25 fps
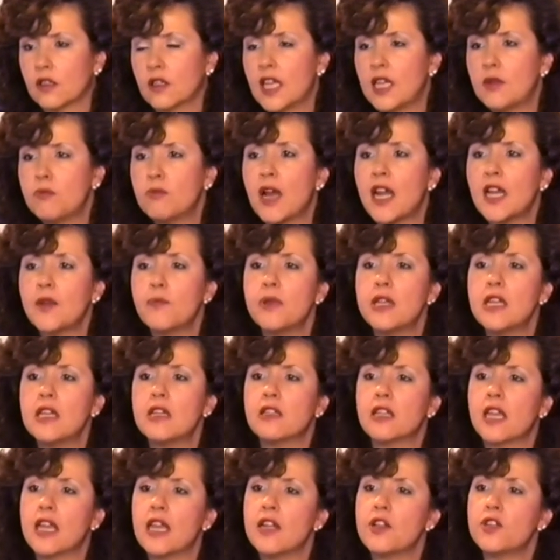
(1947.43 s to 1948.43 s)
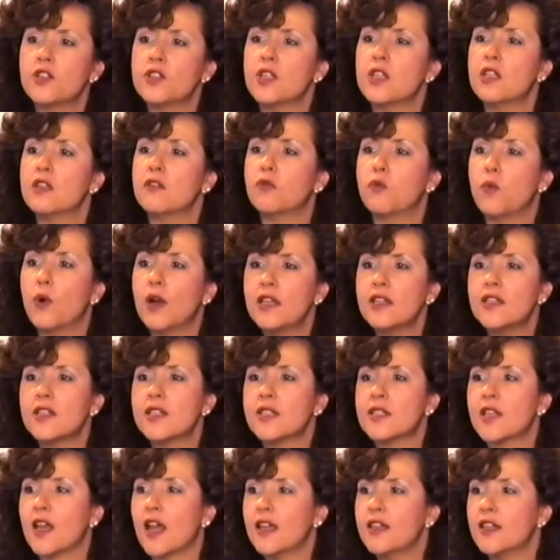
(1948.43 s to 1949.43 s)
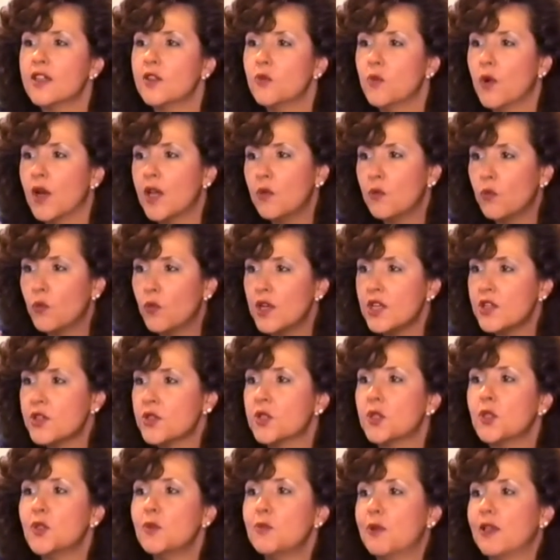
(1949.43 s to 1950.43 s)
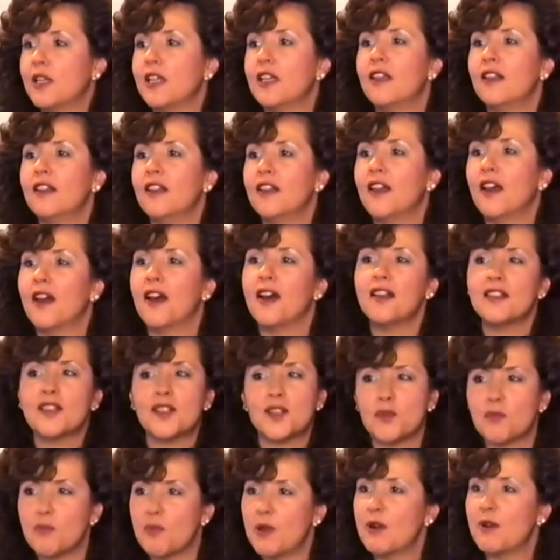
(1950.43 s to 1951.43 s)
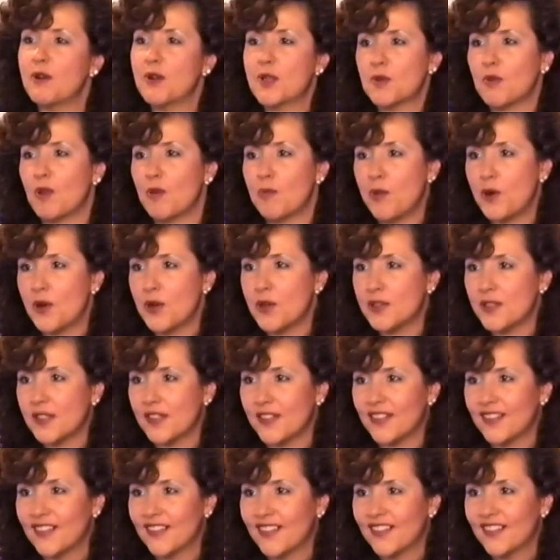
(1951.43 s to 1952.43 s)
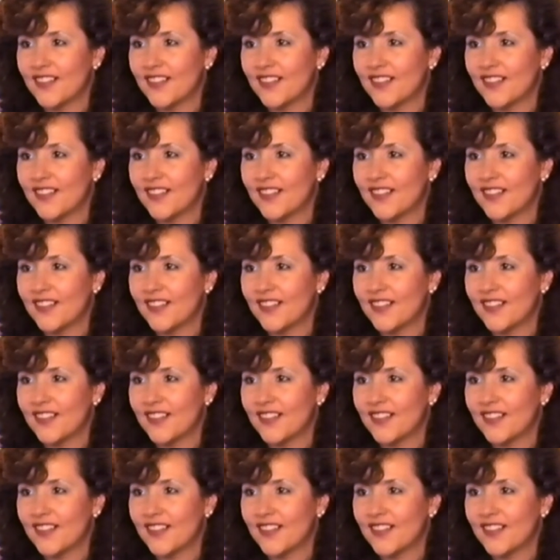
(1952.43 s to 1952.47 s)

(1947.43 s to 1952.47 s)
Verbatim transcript: that might be engaged in if one decided one wished to be a spiritual person.